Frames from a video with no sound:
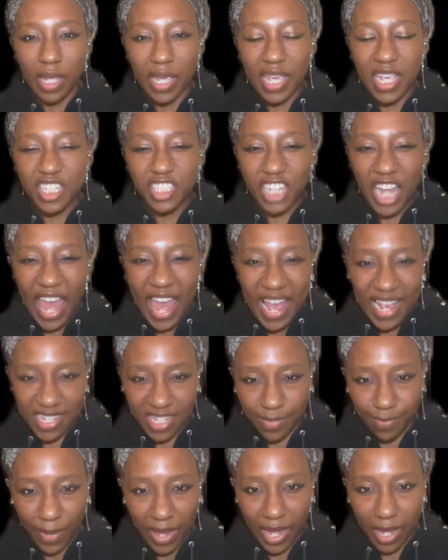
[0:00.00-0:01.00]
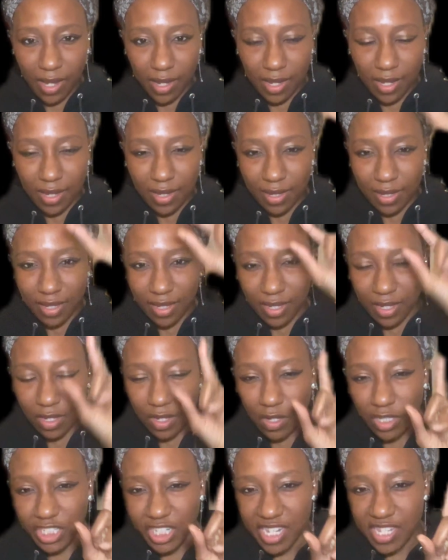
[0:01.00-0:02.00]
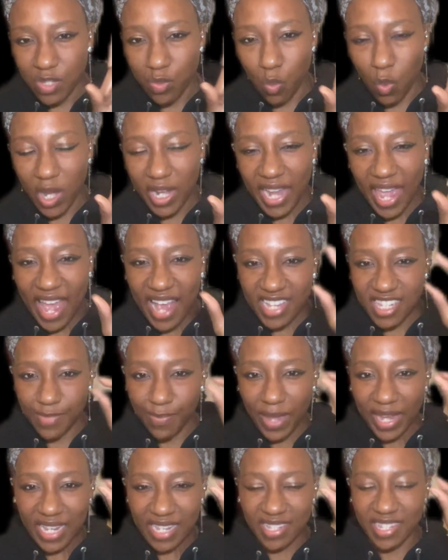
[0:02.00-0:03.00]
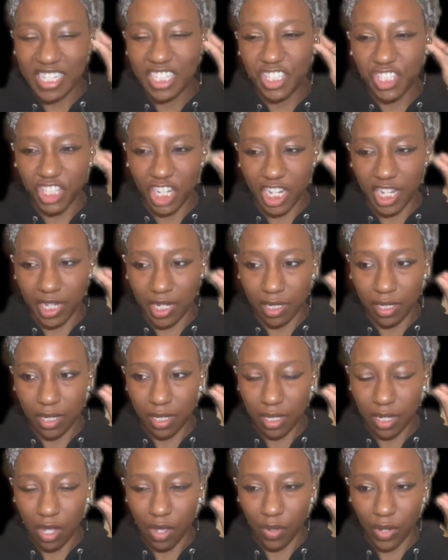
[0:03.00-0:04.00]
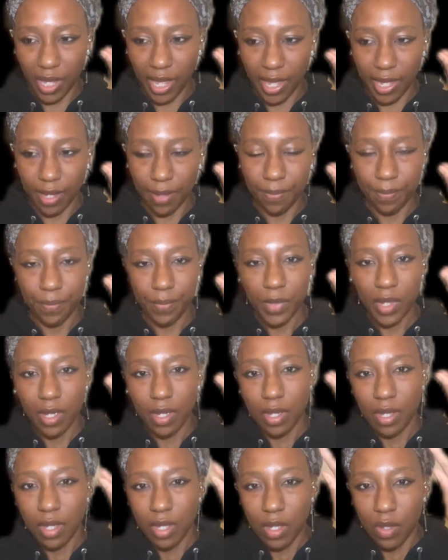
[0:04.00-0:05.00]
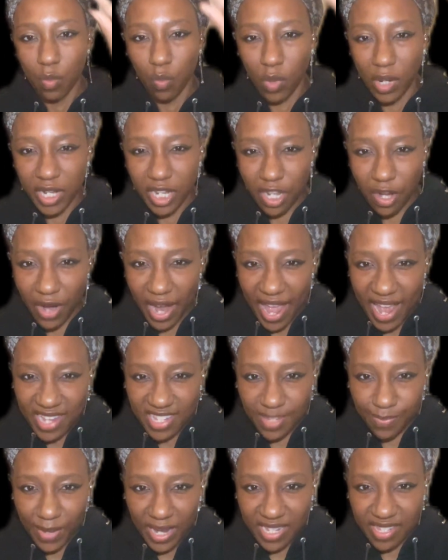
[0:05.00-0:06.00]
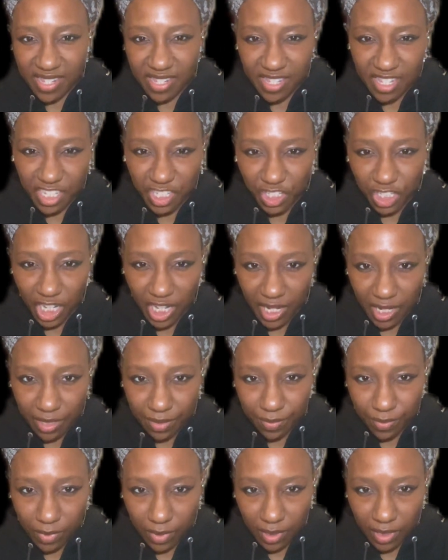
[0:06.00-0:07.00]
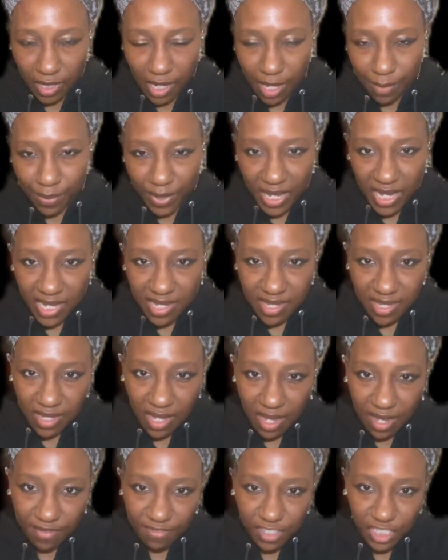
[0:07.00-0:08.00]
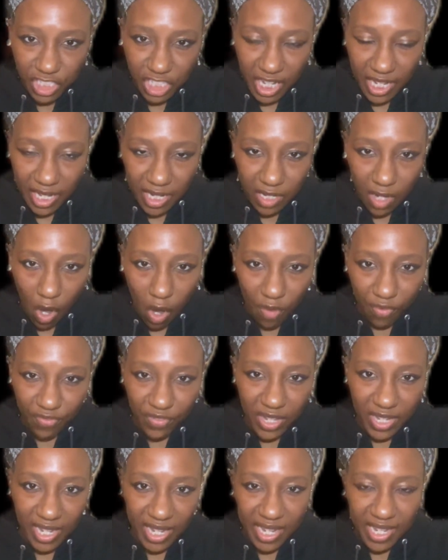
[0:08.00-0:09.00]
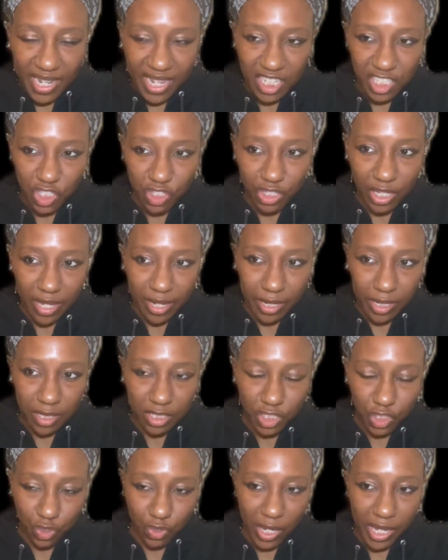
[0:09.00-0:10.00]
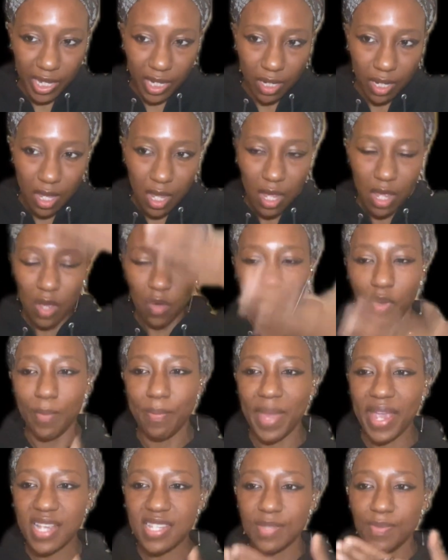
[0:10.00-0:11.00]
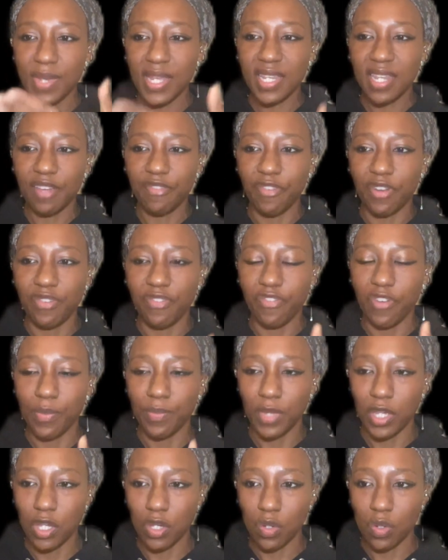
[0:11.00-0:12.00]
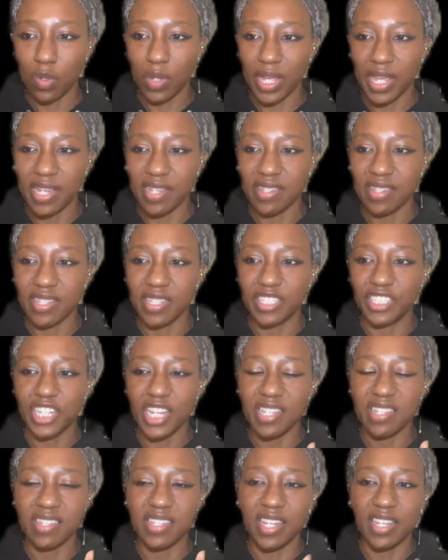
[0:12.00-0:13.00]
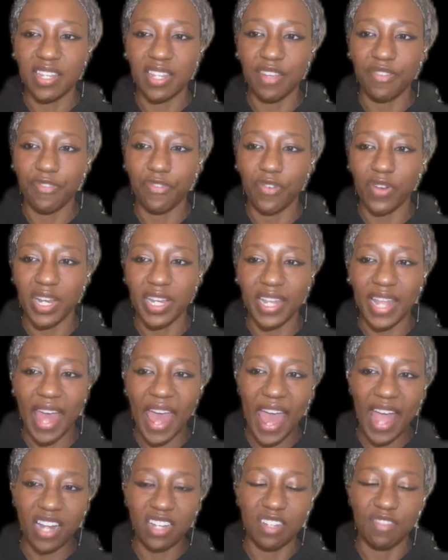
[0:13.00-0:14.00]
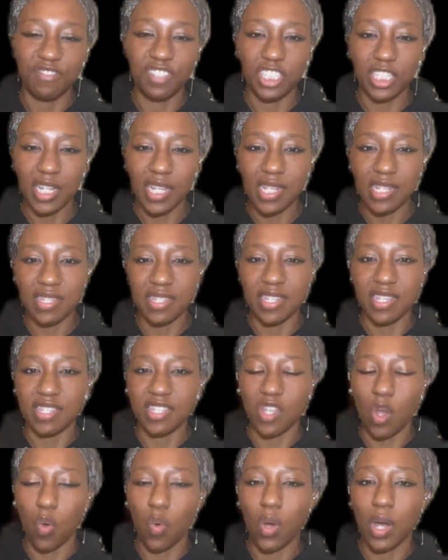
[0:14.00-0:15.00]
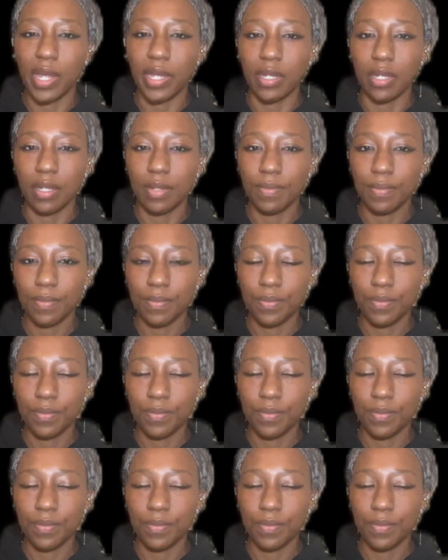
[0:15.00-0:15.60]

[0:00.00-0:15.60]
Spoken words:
each aspect, just one aspect is a gene. Okay. One of your aspects is a gene, a piece of gene off the DNA strand. What makes me different from you is just the active genes that's on